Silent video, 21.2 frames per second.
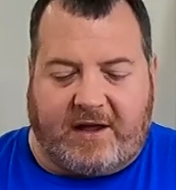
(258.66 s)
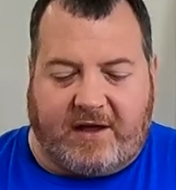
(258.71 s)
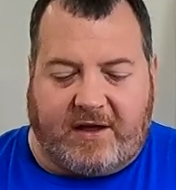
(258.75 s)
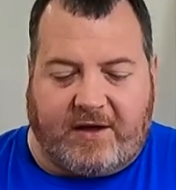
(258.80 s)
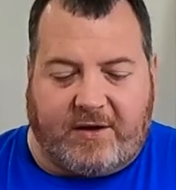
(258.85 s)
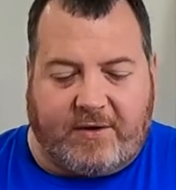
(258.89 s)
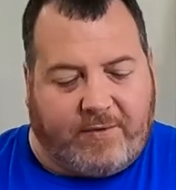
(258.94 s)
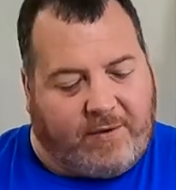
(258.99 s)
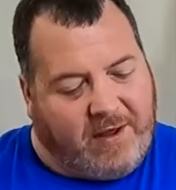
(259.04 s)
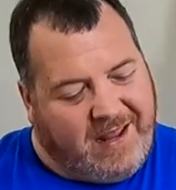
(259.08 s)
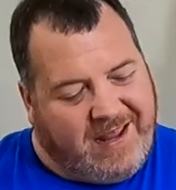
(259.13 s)
to
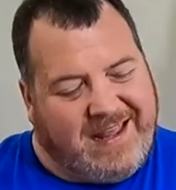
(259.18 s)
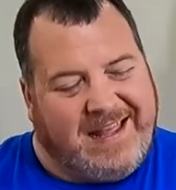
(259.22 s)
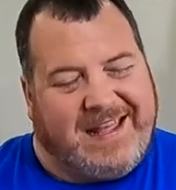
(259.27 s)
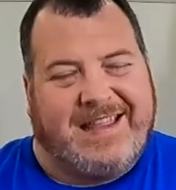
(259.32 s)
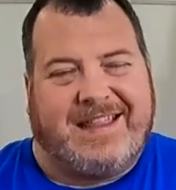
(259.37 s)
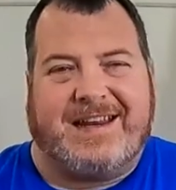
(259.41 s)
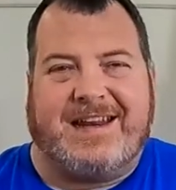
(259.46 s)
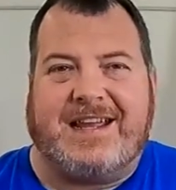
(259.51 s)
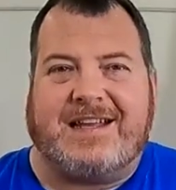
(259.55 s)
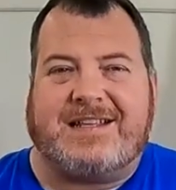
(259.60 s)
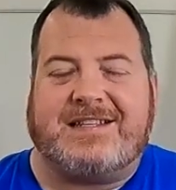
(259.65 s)
go.
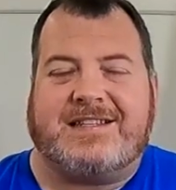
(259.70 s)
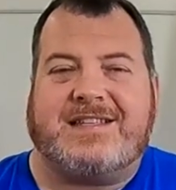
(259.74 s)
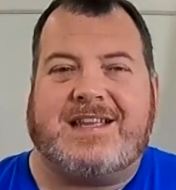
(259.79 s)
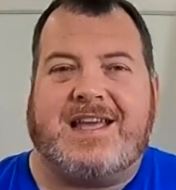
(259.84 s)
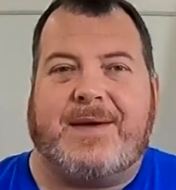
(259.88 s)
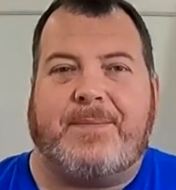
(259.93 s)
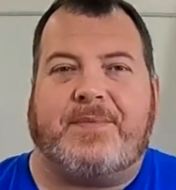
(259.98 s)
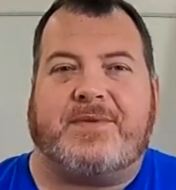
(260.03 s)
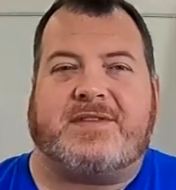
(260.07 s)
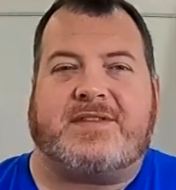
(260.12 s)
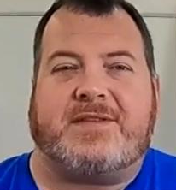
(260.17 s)
The next
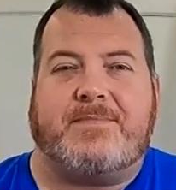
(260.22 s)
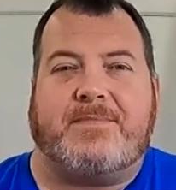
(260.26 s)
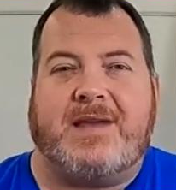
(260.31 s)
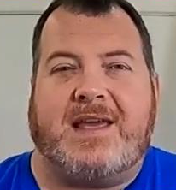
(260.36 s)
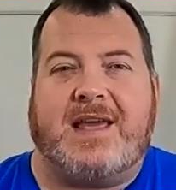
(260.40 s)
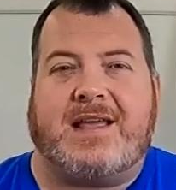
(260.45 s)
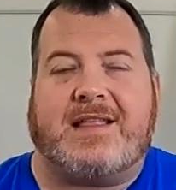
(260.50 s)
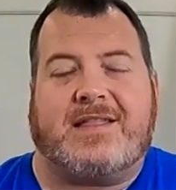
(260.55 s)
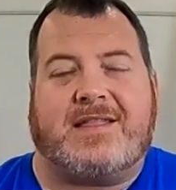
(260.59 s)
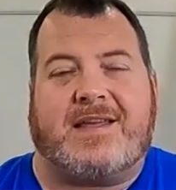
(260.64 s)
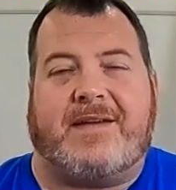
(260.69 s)
step is to
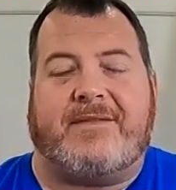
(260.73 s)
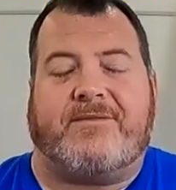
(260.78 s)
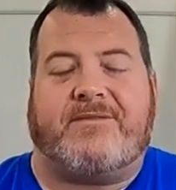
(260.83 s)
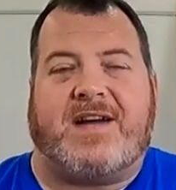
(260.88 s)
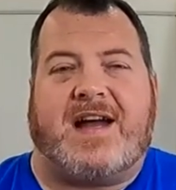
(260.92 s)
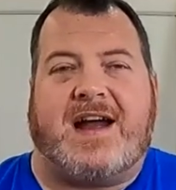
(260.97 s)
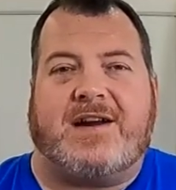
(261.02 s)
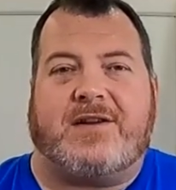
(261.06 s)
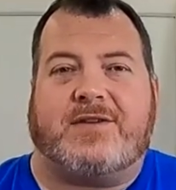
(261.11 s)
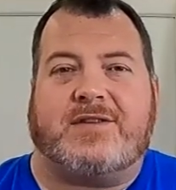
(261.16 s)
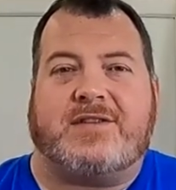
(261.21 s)
make that
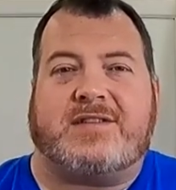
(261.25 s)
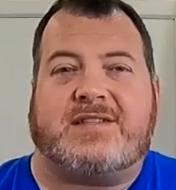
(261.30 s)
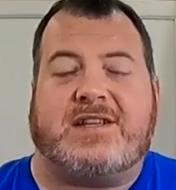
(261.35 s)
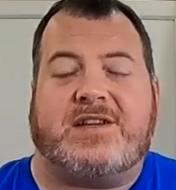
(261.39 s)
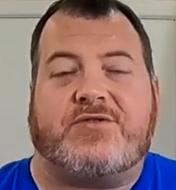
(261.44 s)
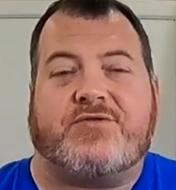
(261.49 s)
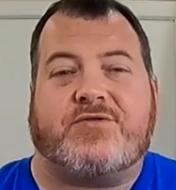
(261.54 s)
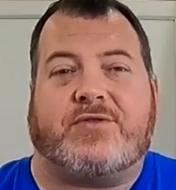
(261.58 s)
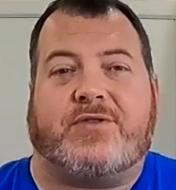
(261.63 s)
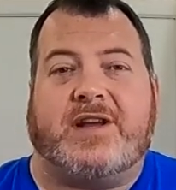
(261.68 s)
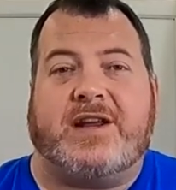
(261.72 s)
final
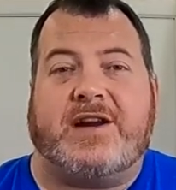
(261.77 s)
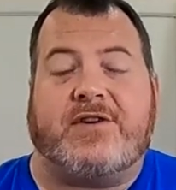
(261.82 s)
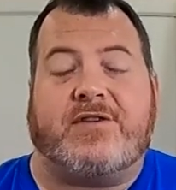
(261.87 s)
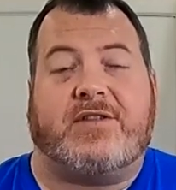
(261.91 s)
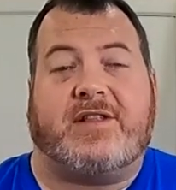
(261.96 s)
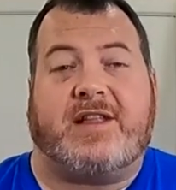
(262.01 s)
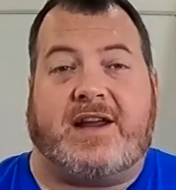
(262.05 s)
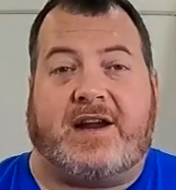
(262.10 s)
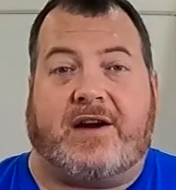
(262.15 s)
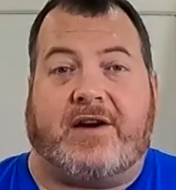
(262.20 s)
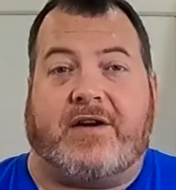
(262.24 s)
central inner
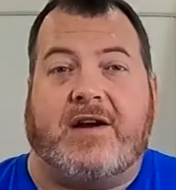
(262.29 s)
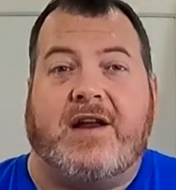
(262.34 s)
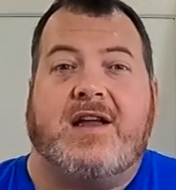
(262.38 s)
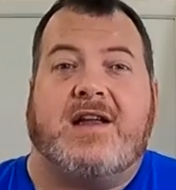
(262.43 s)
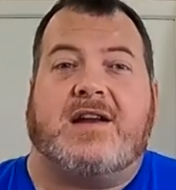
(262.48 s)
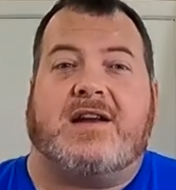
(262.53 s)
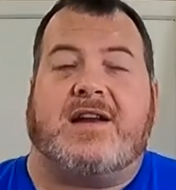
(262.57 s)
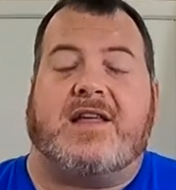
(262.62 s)
layer.